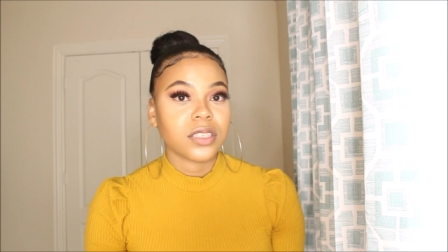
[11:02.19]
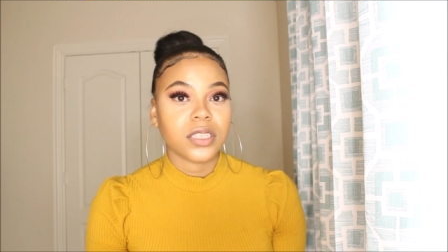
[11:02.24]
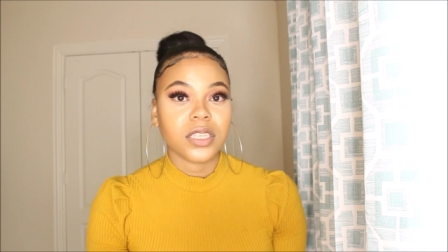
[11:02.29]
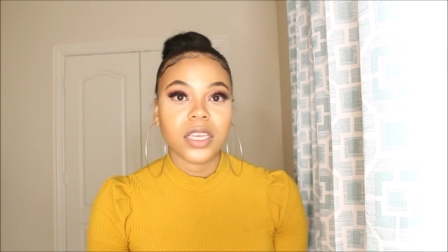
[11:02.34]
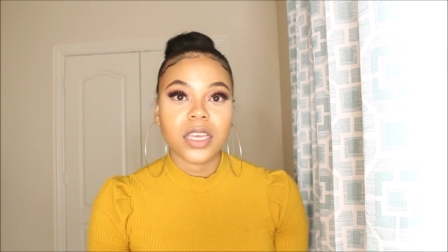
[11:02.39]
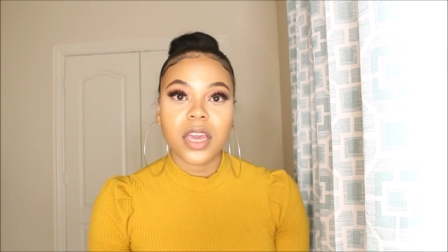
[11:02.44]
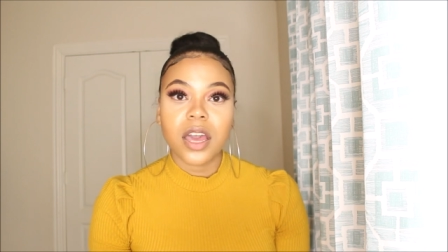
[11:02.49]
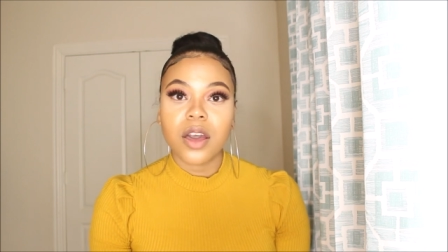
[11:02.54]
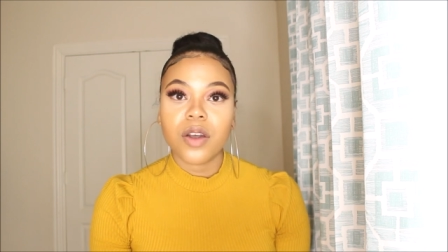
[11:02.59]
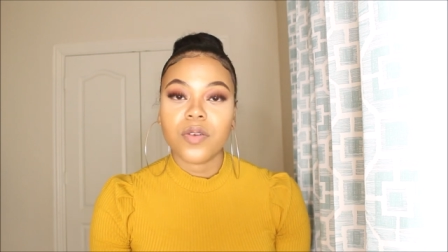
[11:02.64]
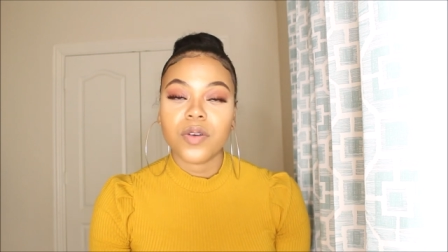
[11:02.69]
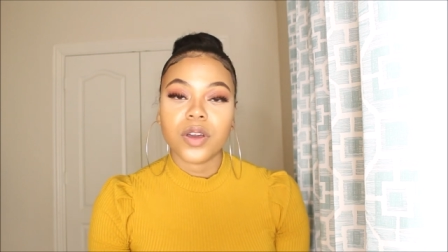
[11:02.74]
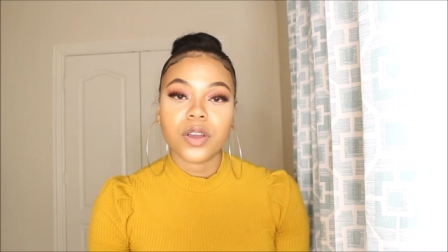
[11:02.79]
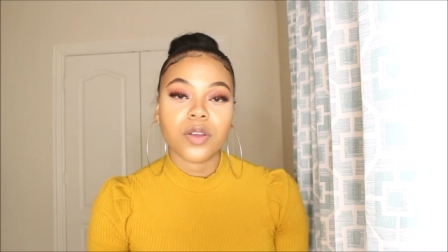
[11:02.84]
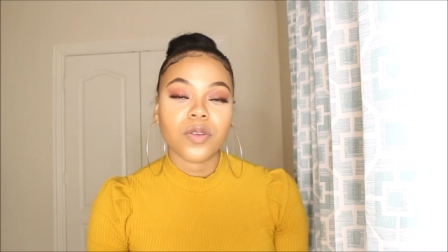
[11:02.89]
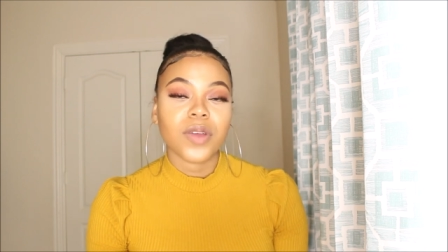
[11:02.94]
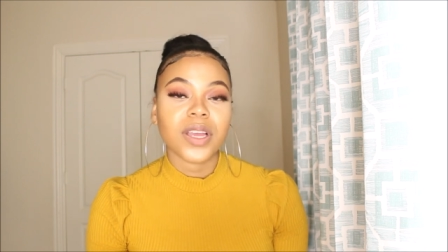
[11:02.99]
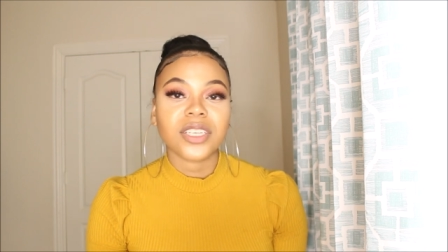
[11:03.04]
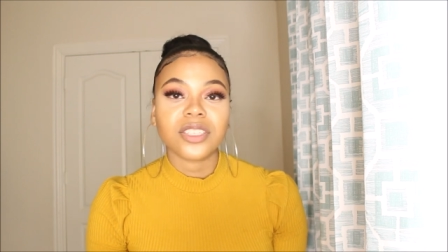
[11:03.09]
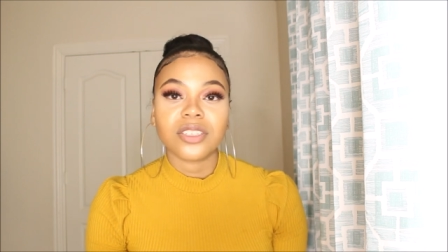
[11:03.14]
CO, a
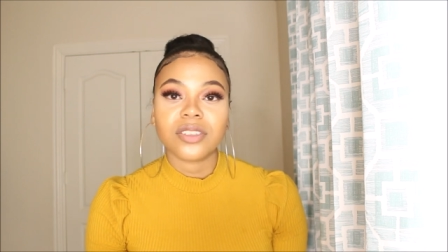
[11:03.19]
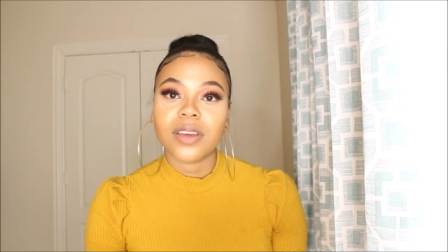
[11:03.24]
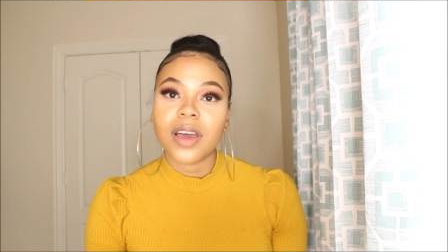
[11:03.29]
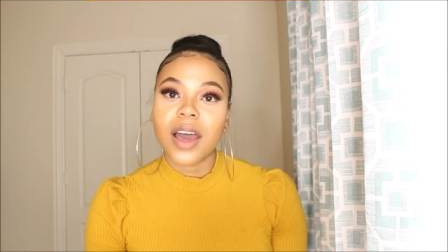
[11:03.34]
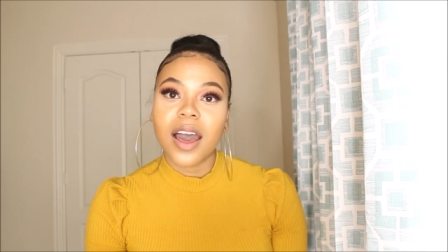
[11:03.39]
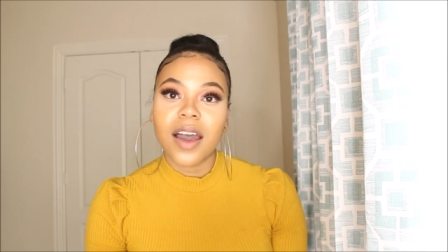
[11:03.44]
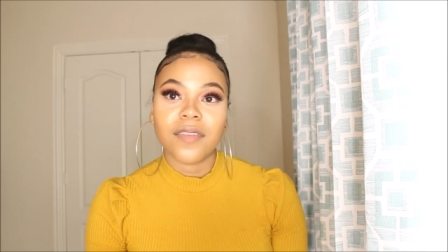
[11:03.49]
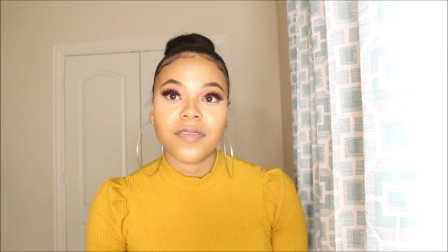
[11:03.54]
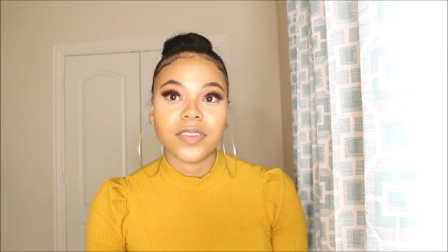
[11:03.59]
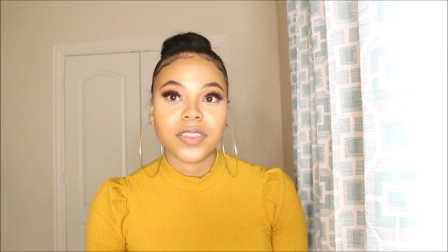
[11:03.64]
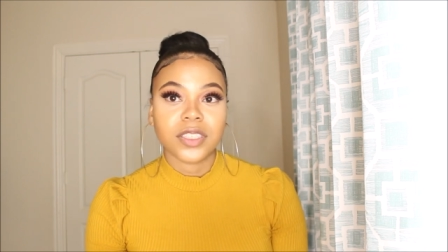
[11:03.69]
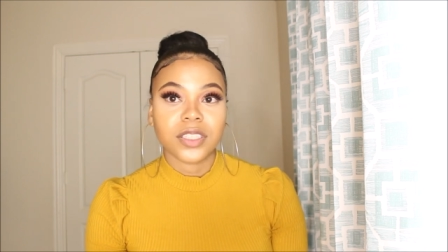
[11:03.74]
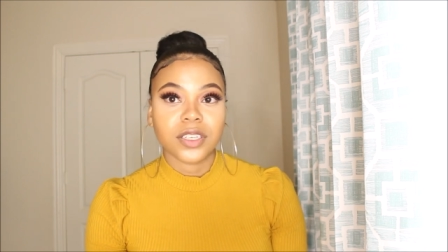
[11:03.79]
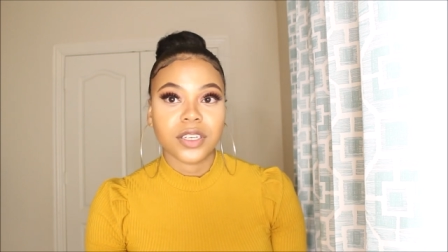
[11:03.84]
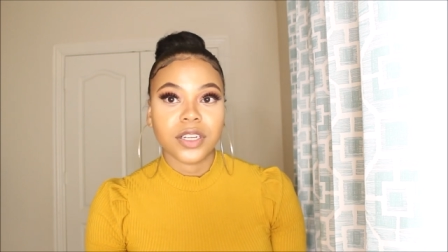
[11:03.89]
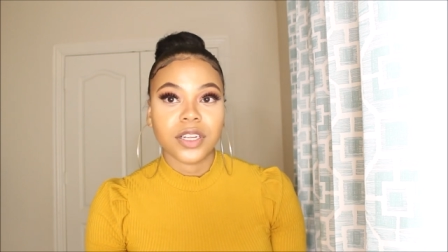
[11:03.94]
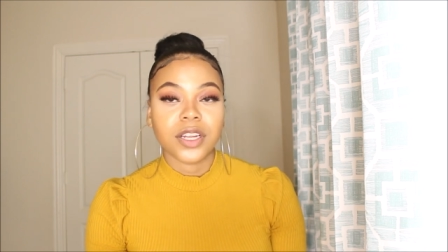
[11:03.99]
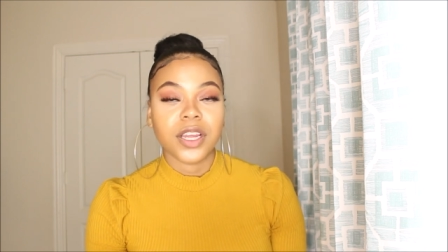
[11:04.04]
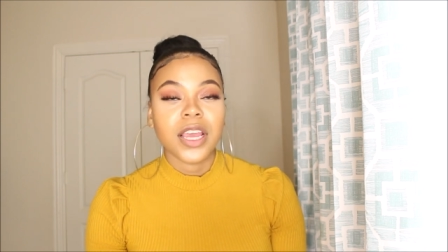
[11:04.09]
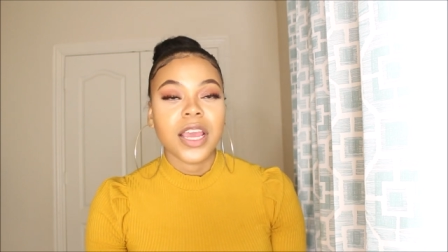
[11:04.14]
correctional
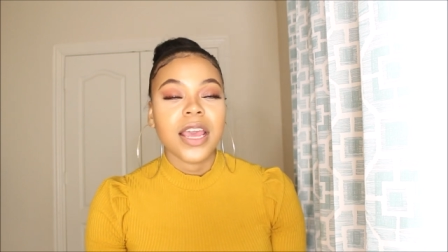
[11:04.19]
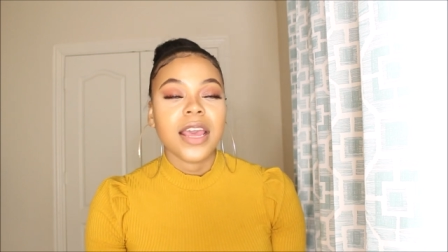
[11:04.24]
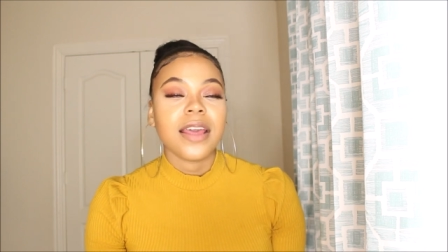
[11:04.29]
officer.